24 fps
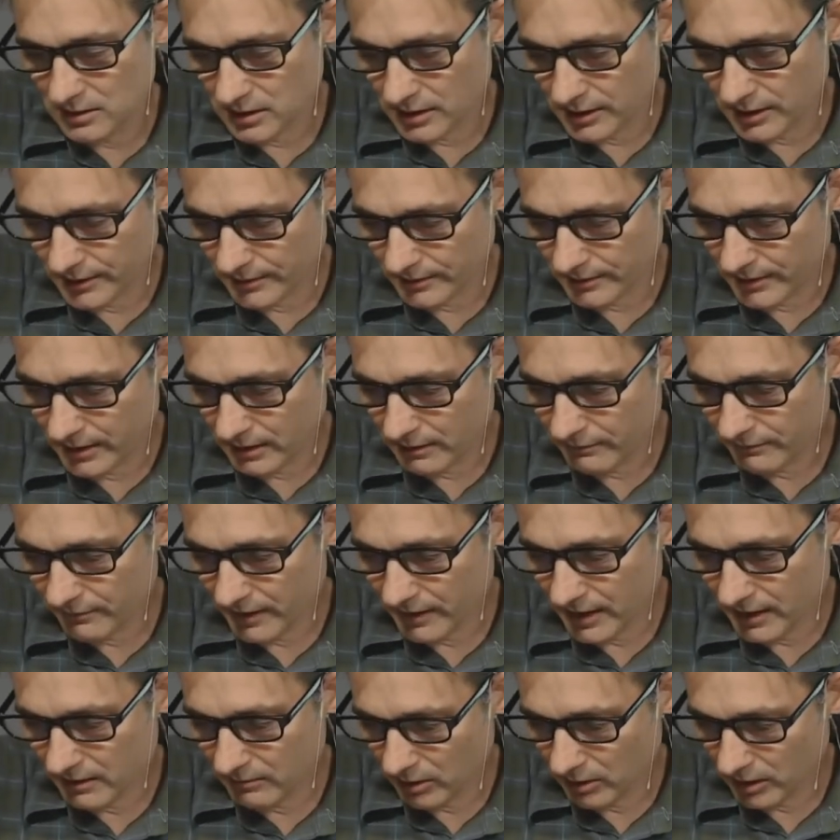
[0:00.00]
and their
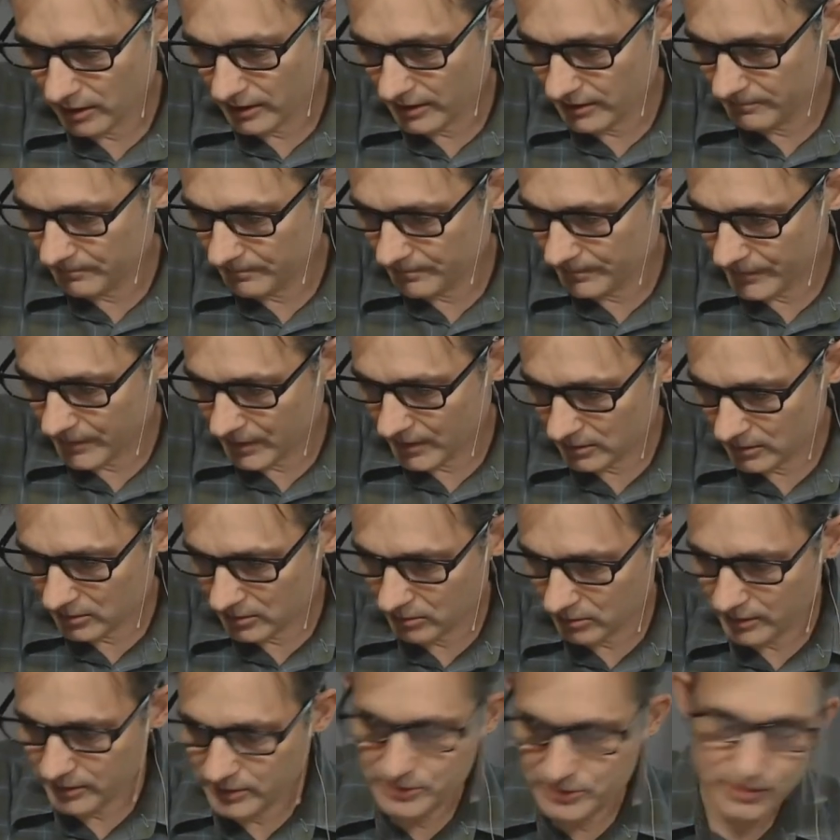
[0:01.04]
family are
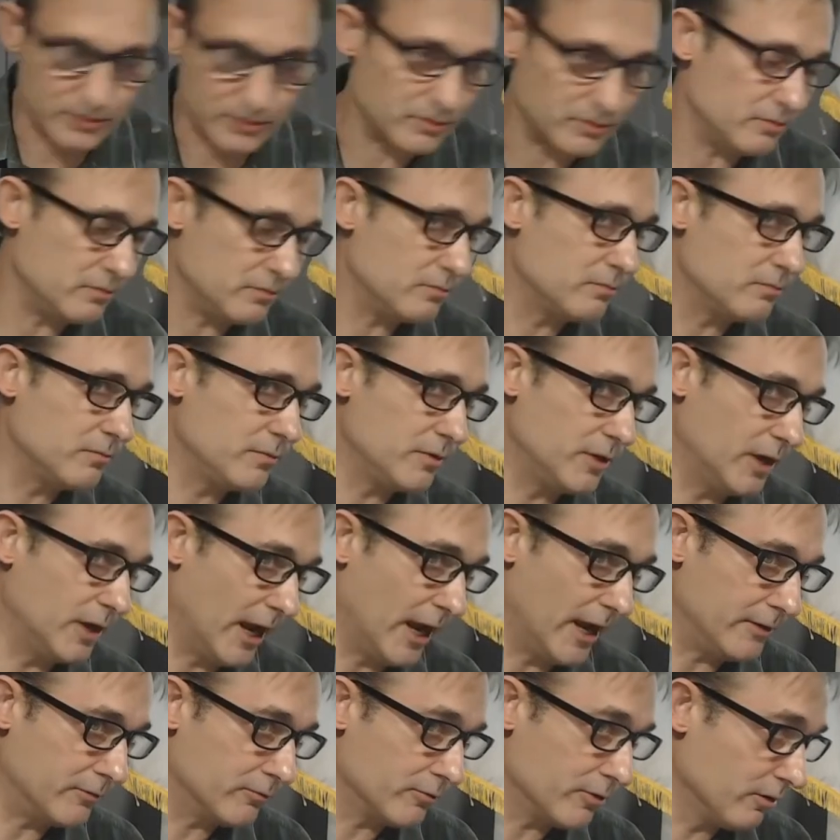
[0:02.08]
going to
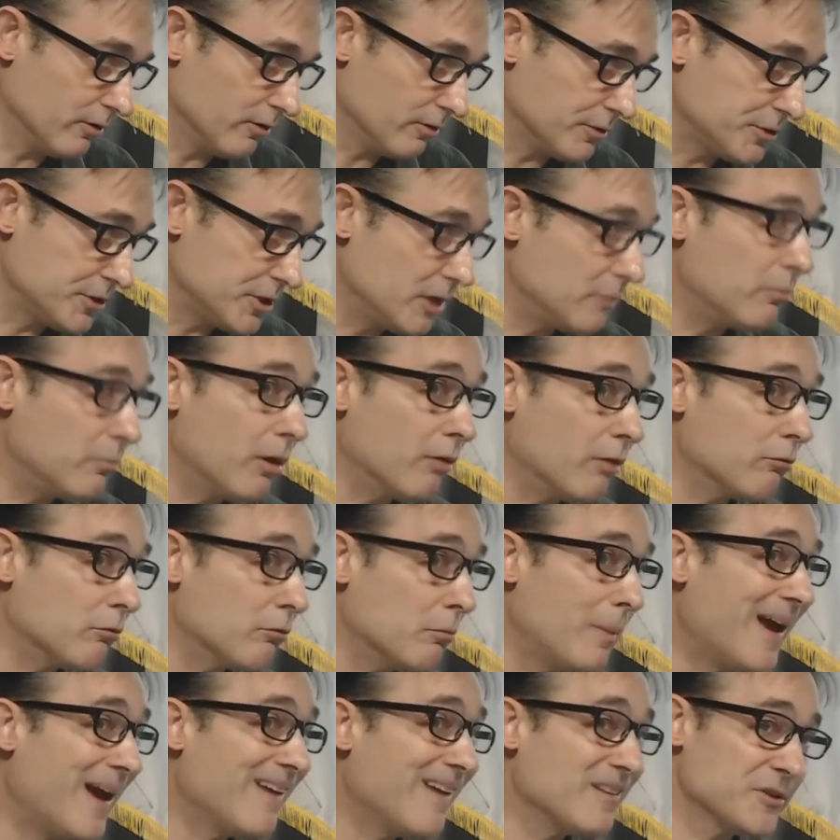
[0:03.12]
gain rulership over
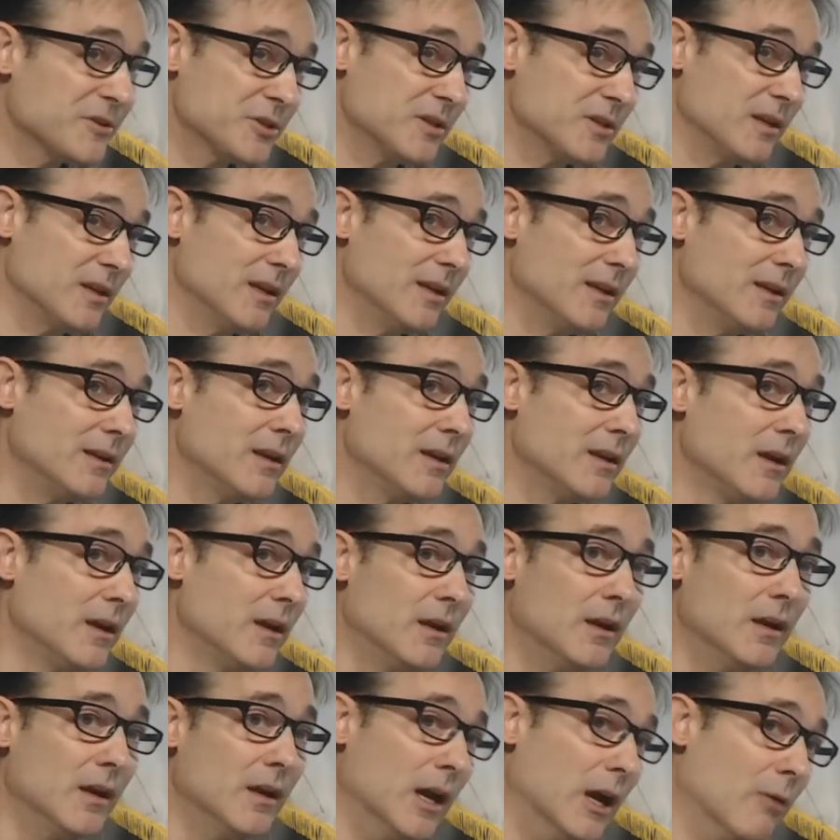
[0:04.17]
Palestine,
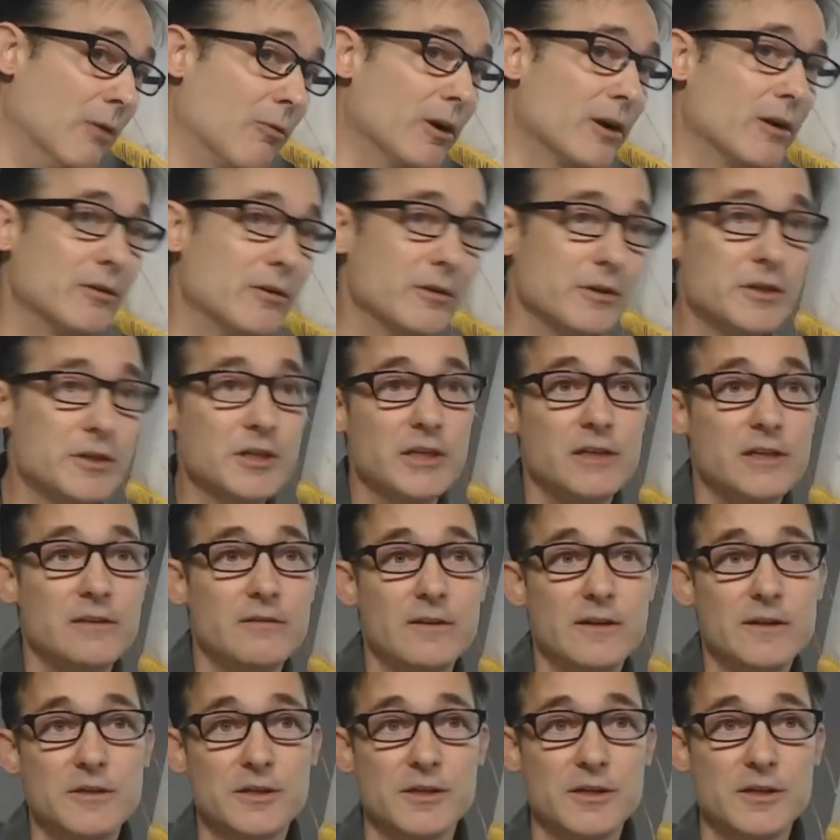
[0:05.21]
and we're going to see
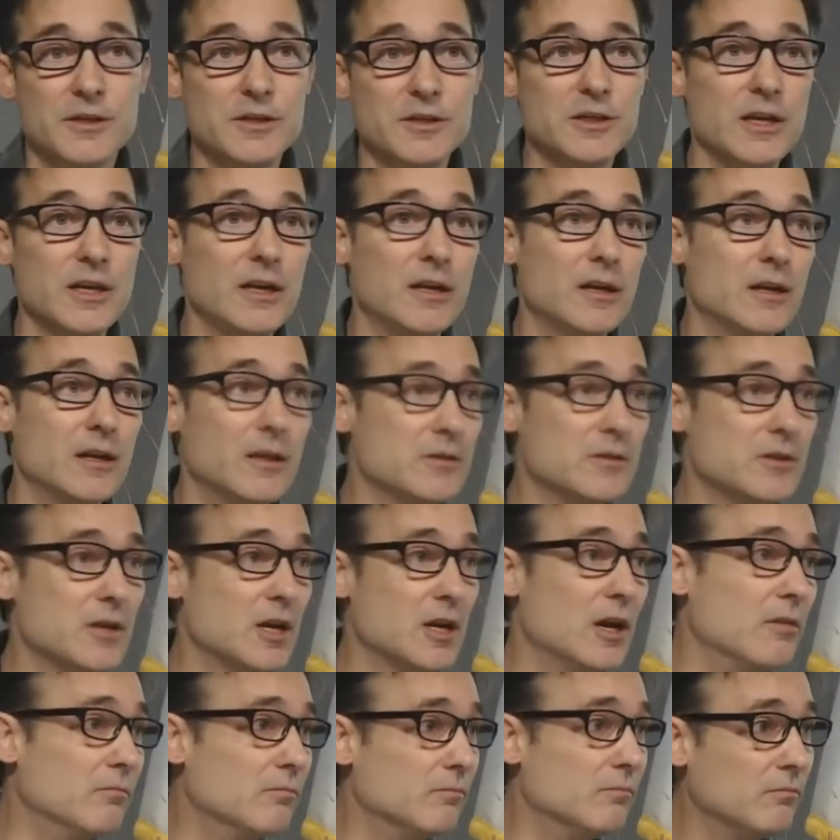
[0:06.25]
these descendants
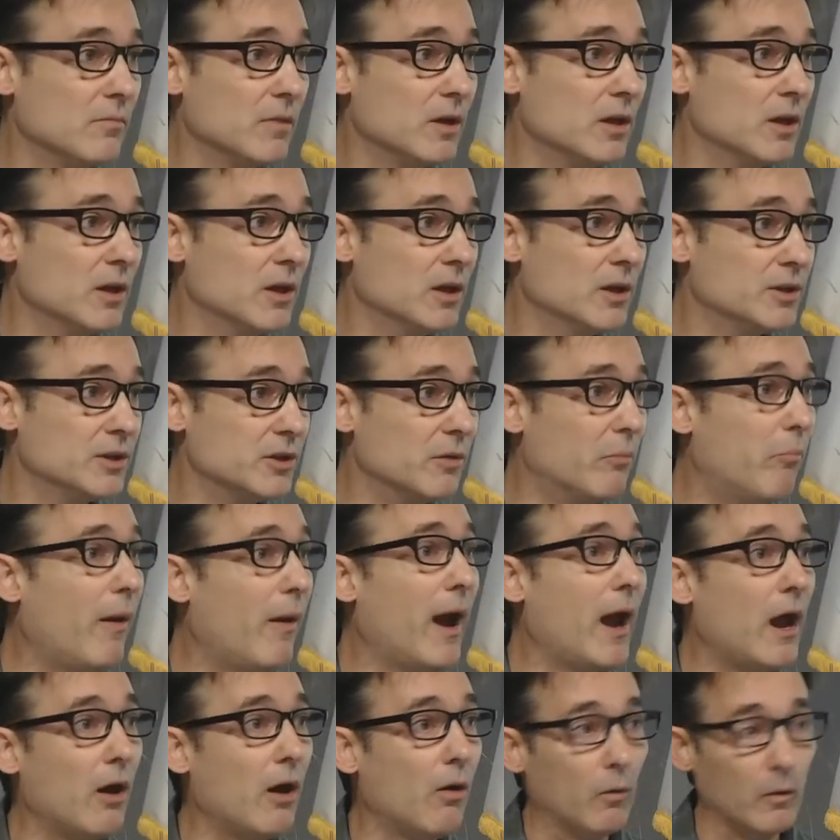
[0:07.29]
come to
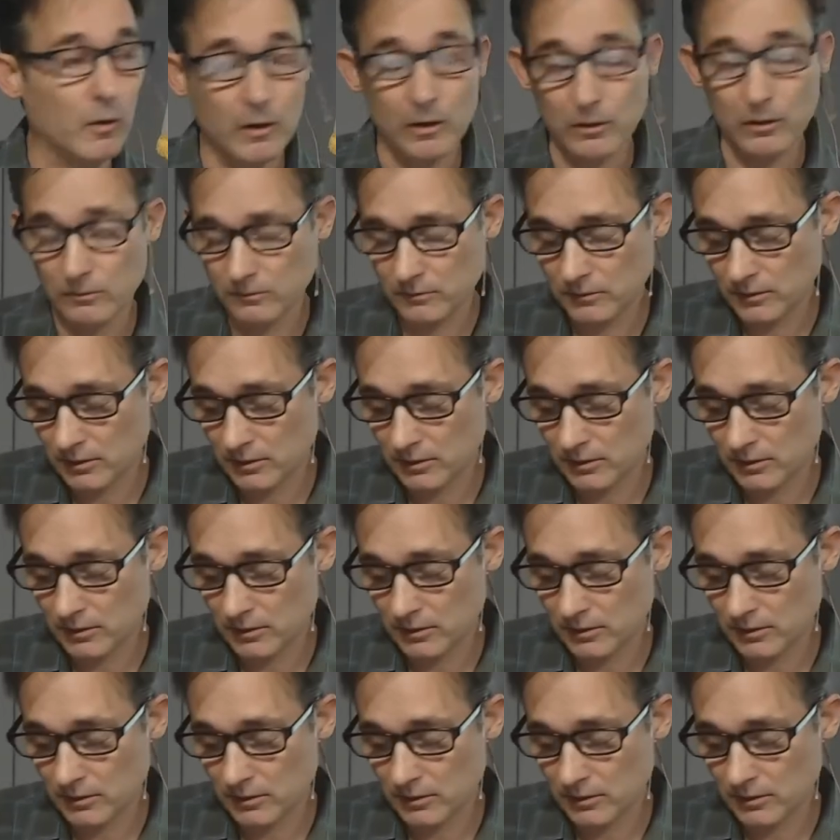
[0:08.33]
power.